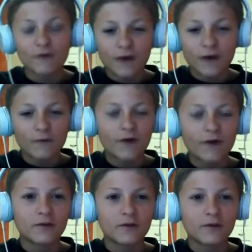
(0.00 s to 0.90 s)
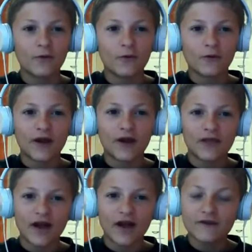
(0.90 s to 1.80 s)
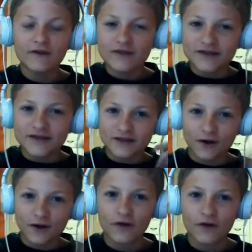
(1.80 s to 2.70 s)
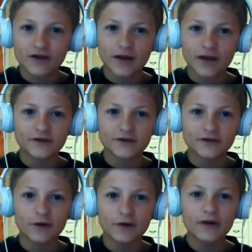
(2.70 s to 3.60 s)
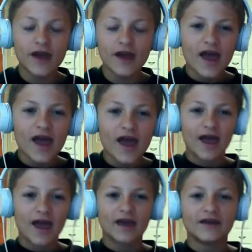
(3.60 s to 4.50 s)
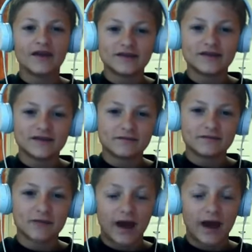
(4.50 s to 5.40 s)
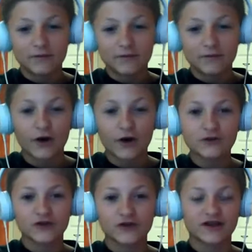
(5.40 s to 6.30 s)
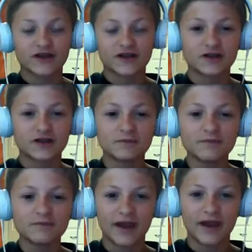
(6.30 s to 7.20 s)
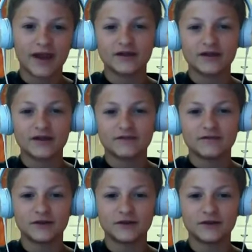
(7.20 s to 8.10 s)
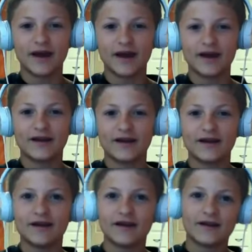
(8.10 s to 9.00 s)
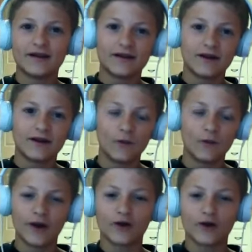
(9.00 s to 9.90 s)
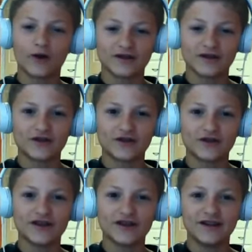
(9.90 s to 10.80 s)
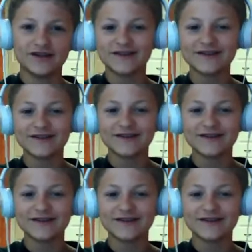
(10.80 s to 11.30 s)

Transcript: Welcome to Goldenrod Live. This is our first episode, and I'm your host, Josh Ketchum, and to my all the way across the country is.